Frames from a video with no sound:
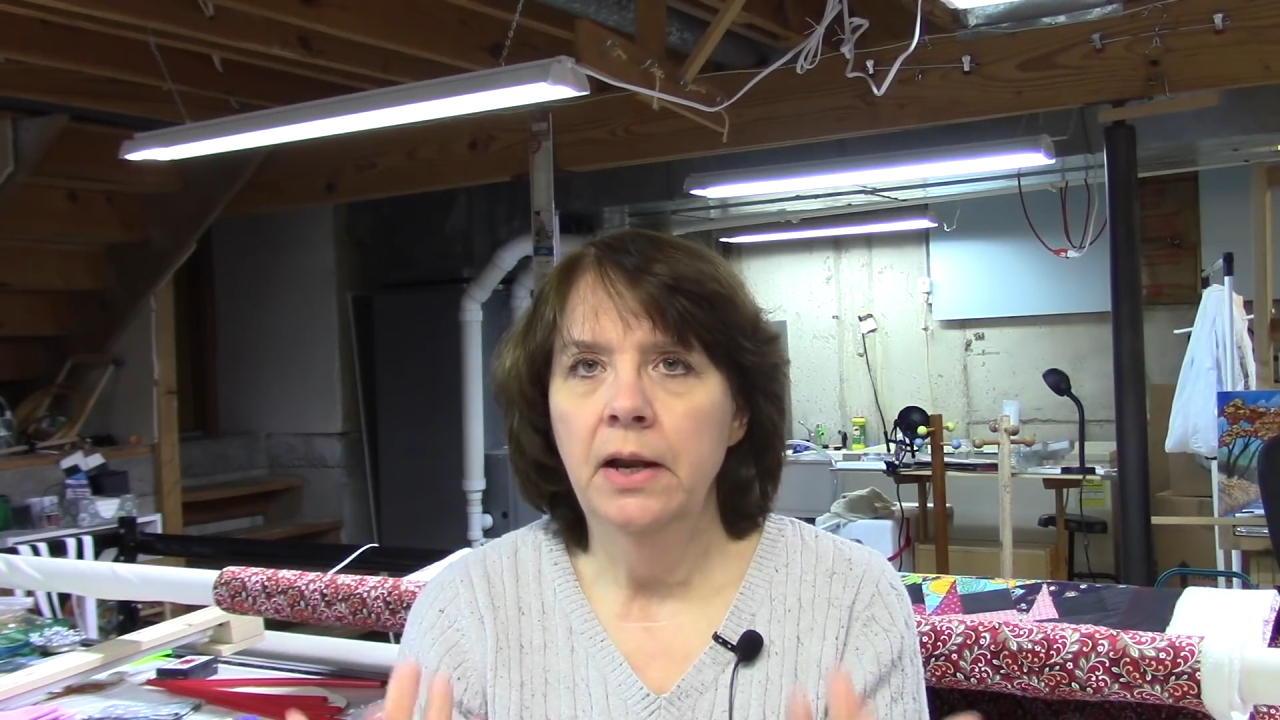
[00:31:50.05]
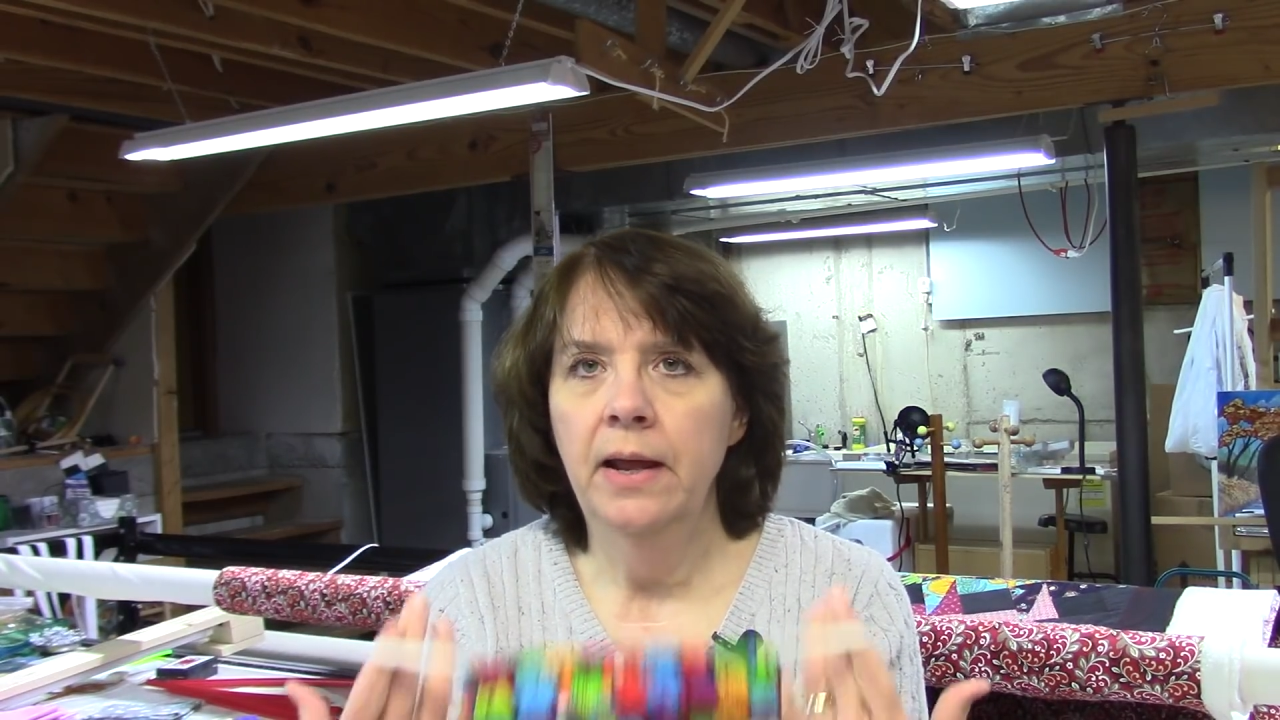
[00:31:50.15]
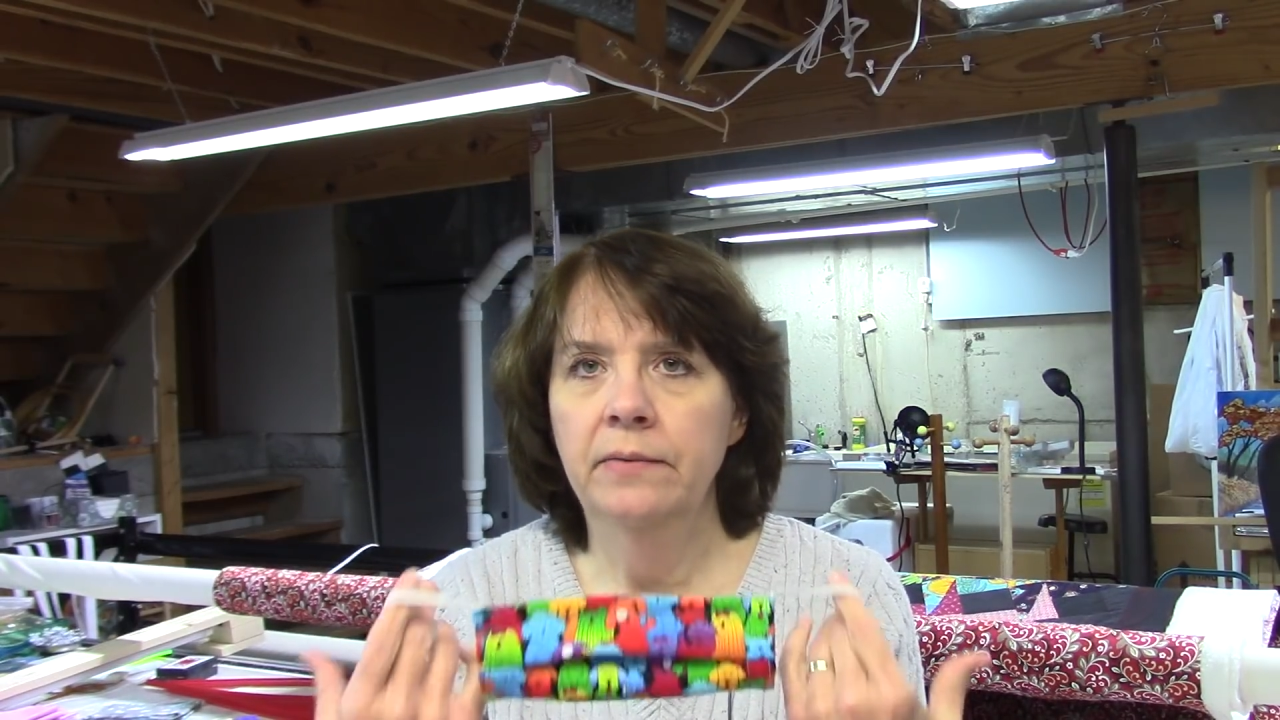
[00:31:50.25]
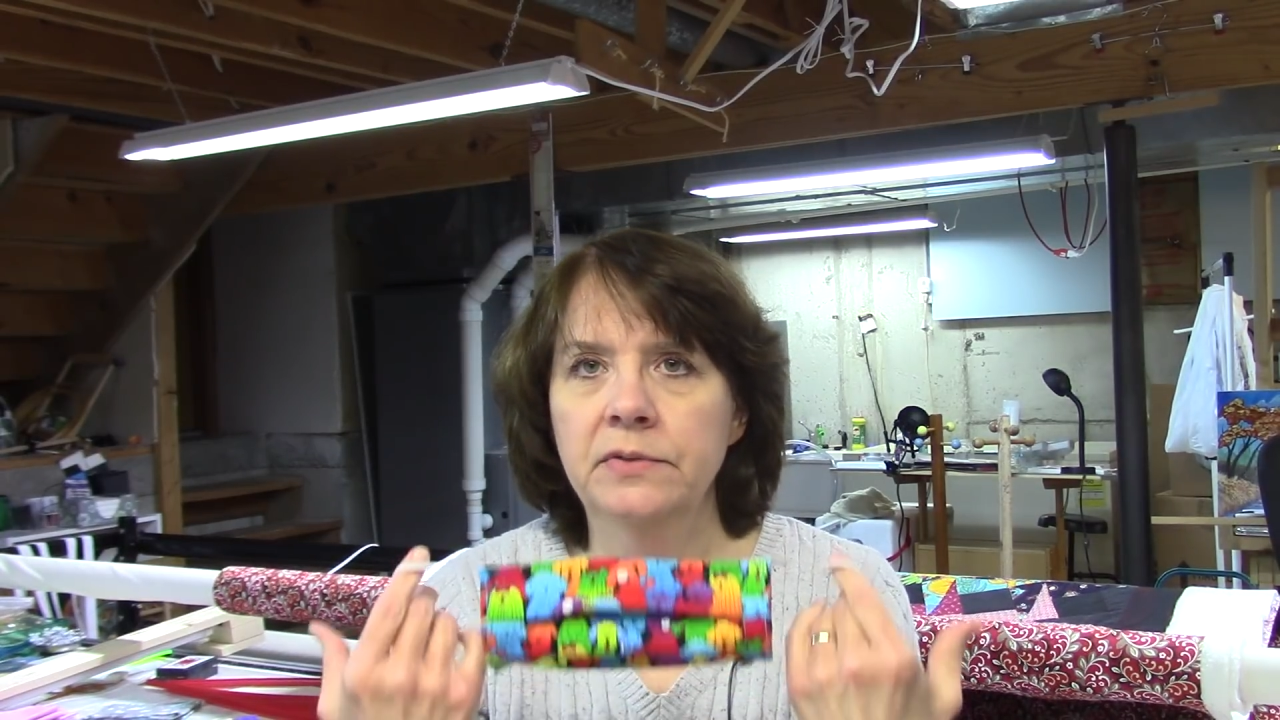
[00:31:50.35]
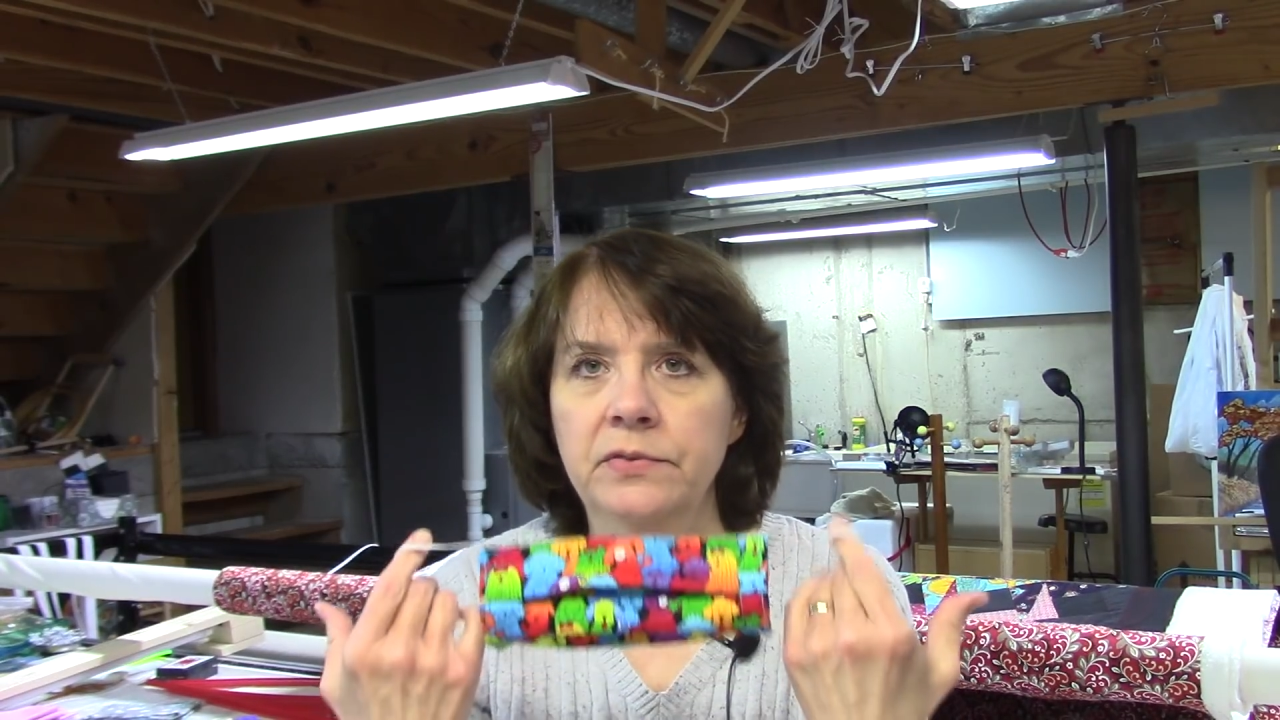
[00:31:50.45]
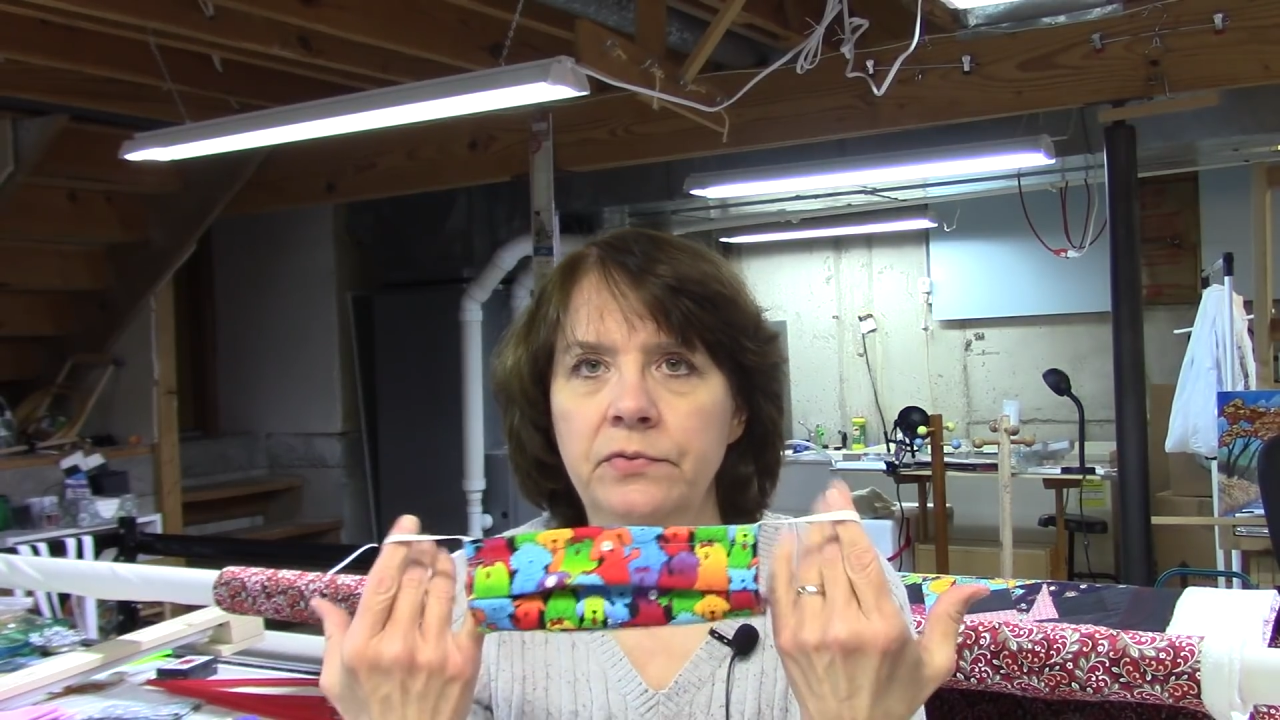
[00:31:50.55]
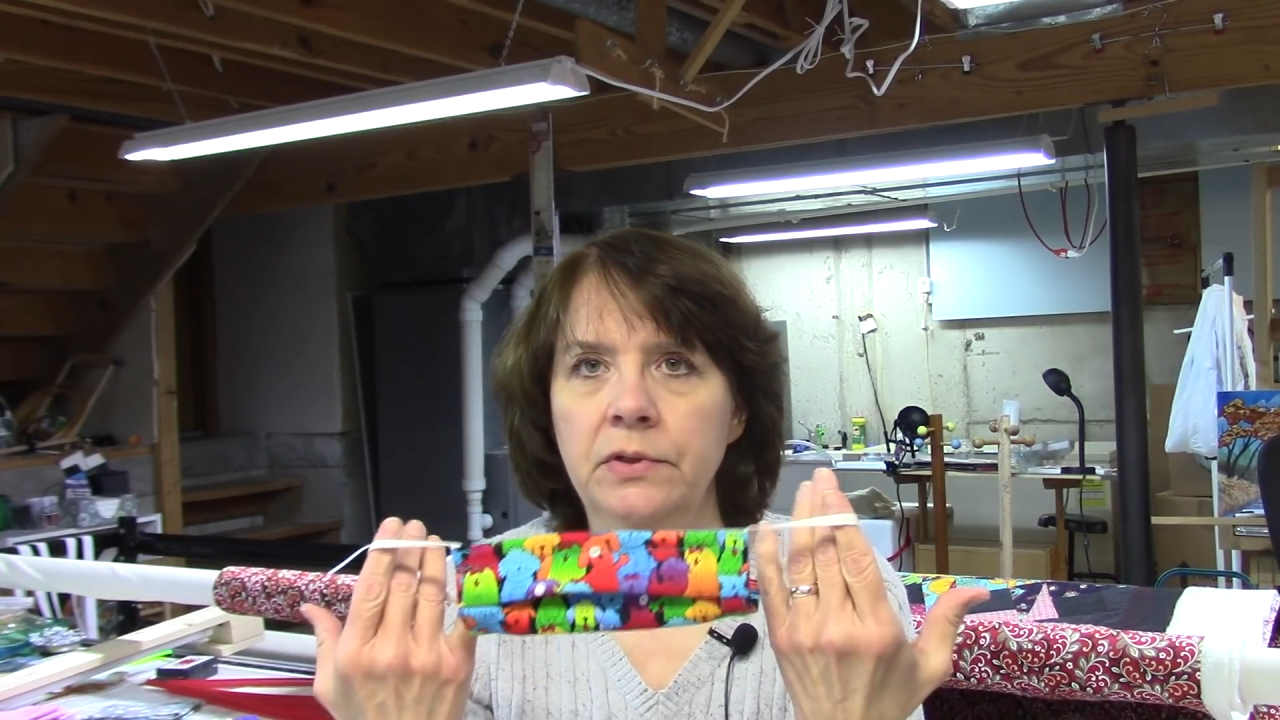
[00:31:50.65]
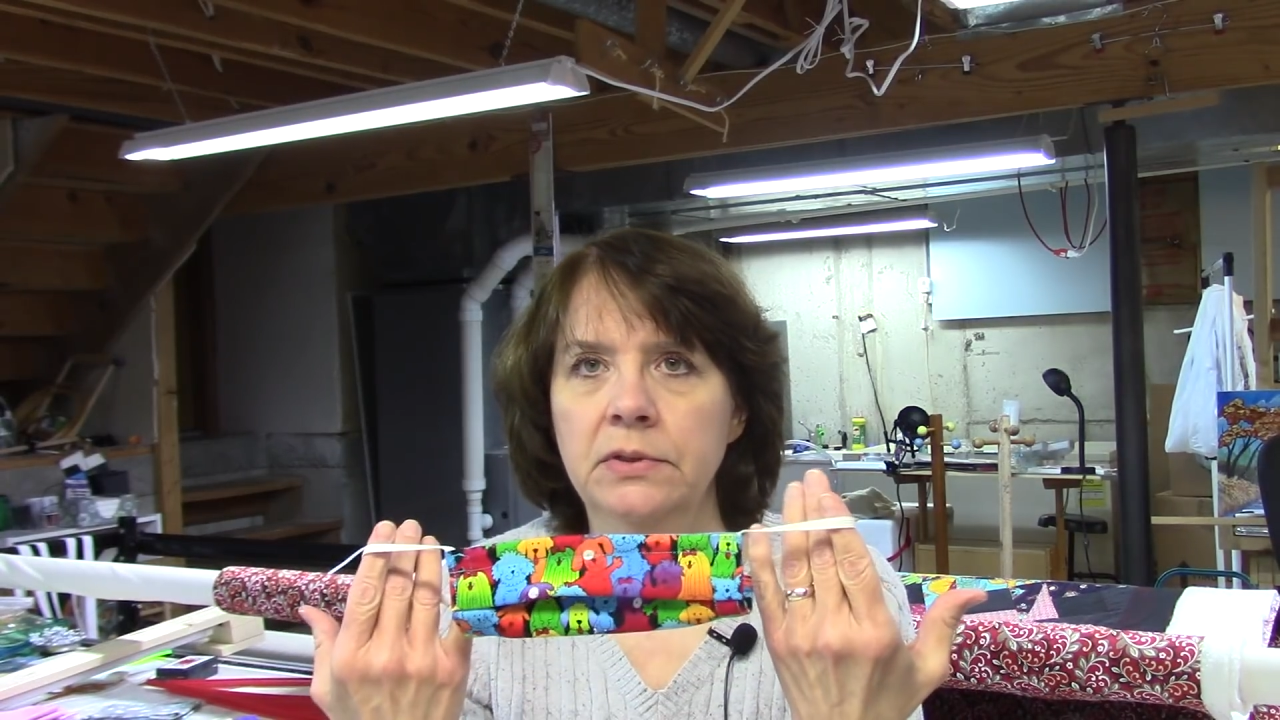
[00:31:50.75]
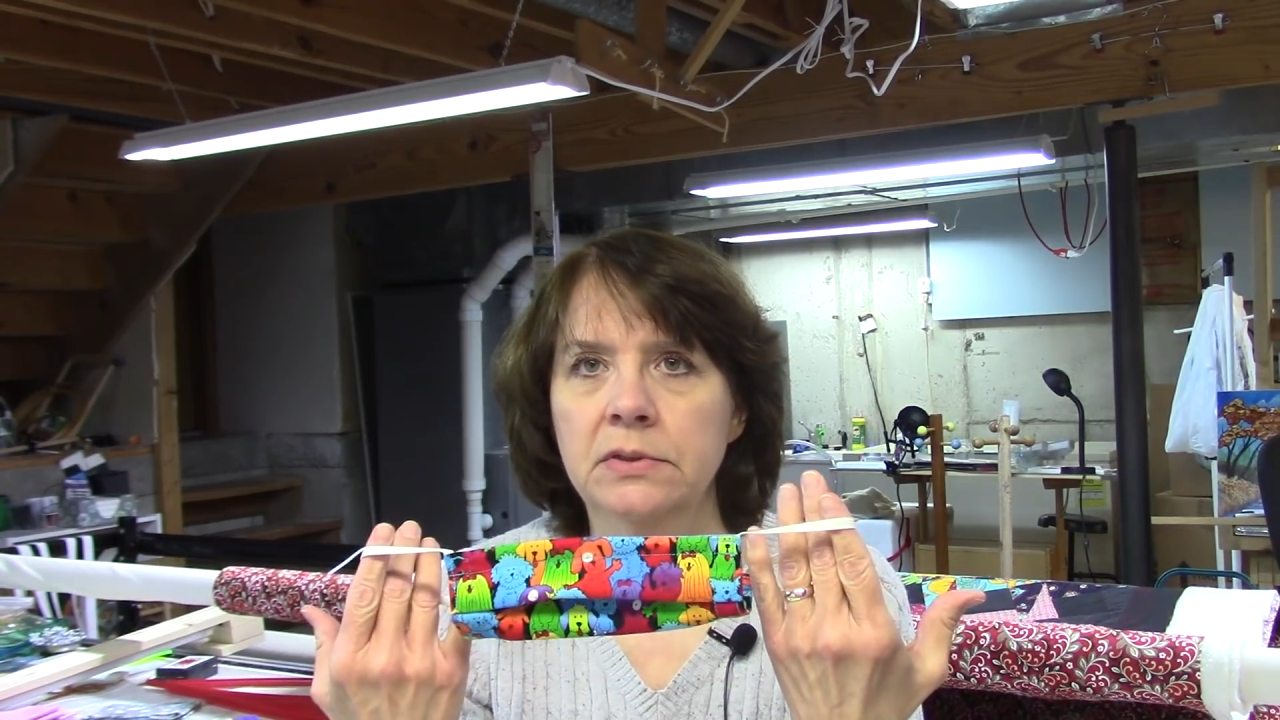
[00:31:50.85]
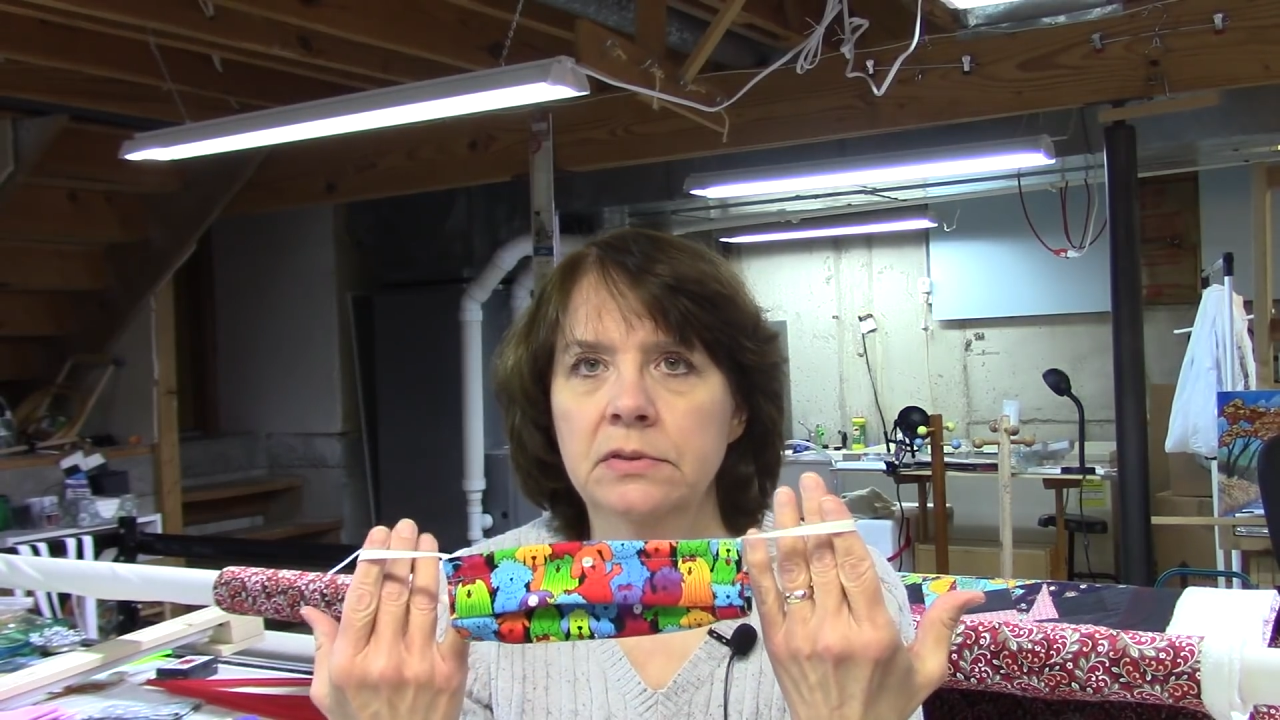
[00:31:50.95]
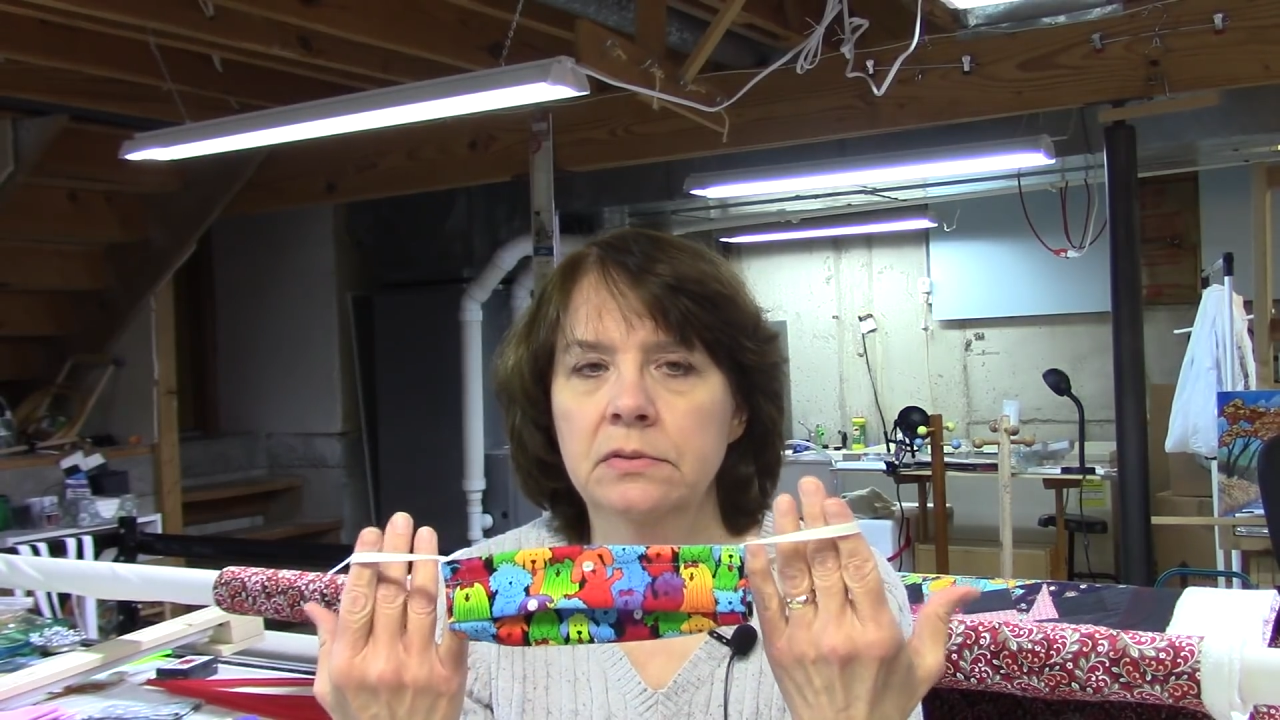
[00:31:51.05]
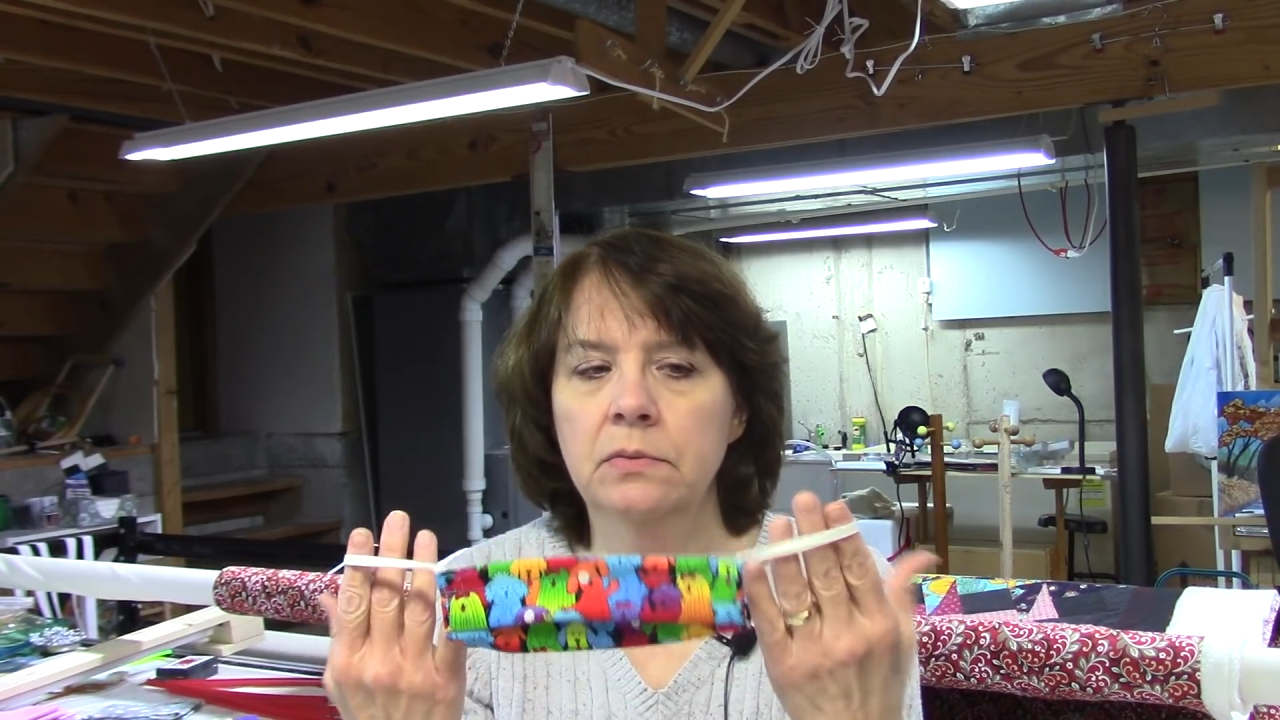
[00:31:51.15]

have different